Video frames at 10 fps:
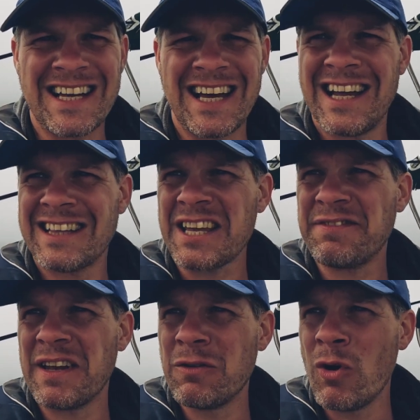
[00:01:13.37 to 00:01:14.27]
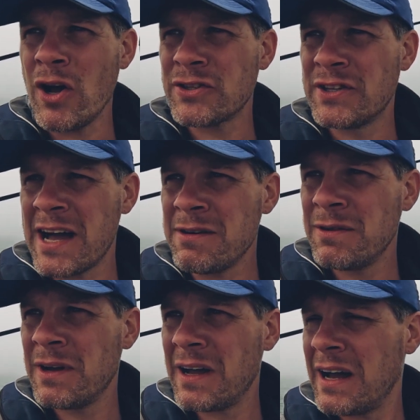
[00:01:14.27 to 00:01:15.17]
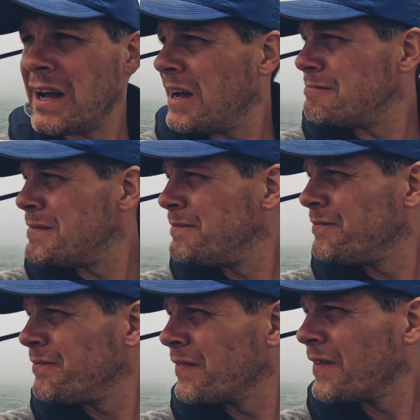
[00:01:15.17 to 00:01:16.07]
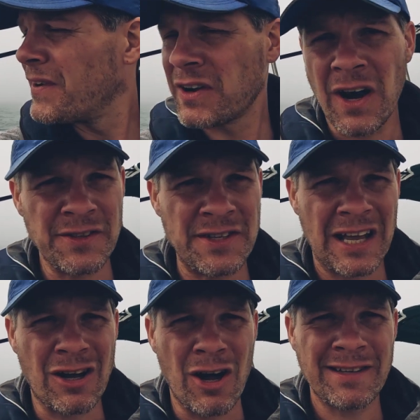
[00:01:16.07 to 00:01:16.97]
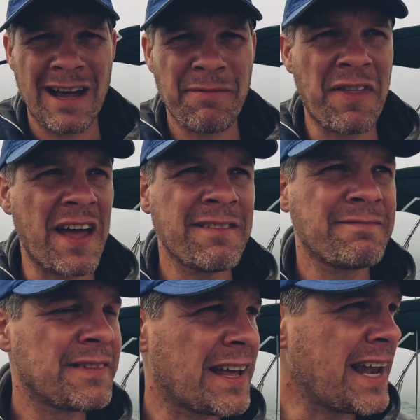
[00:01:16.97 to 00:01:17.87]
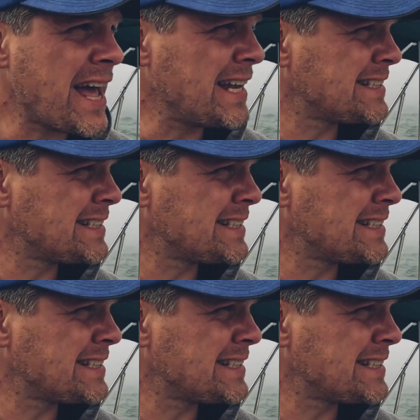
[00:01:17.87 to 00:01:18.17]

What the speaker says: definitely worse now. Can't see a goddamn thing in any